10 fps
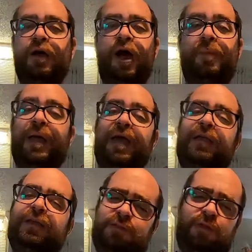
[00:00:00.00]
the pan,
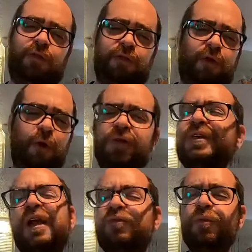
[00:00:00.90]
and all the oils
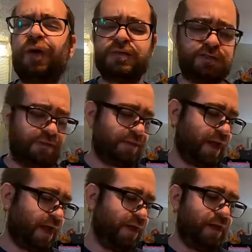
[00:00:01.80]
get everywhere and stuff like
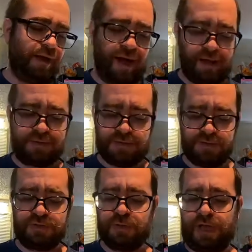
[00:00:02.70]
that. I like to
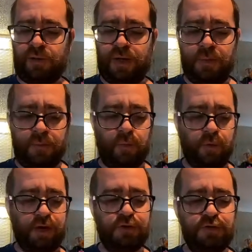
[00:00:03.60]
just do it that way. What
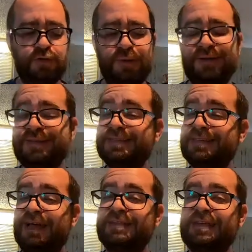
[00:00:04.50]
we're gonna do is we're gonna let this
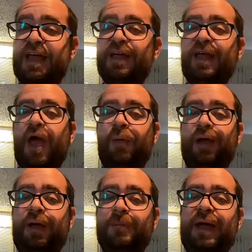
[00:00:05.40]
guy sit, and when I
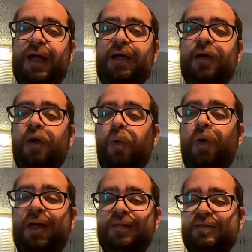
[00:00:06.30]
come back, we're
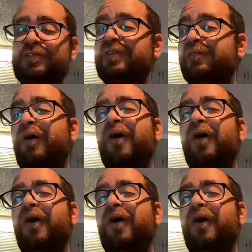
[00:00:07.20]
gonna get this stuff